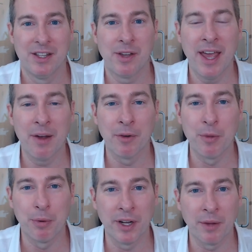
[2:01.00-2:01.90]
you can't
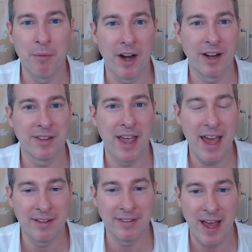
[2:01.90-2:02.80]
really predict markets
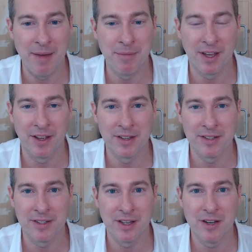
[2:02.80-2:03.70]
ahead of time,
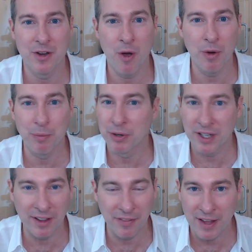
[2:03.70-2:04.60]
because no one
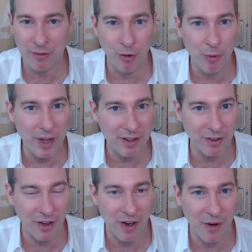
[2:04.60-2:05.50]
predicted that 2 weeks
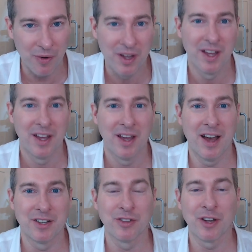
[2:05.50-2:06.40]
ago,
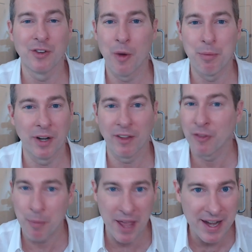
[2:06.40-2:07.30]
just like no one
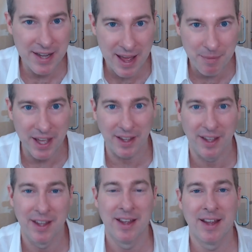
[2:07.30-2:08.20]
predicted the
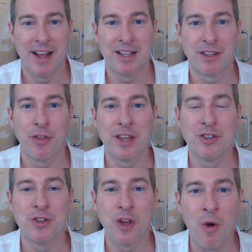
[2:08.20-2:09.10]
pandemic. It's the
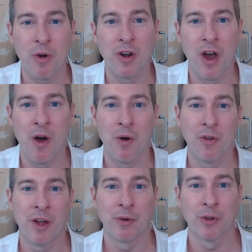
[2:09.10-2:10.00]
things you don't
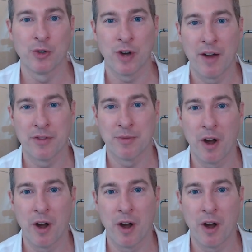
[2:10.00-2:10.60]
know that really drive the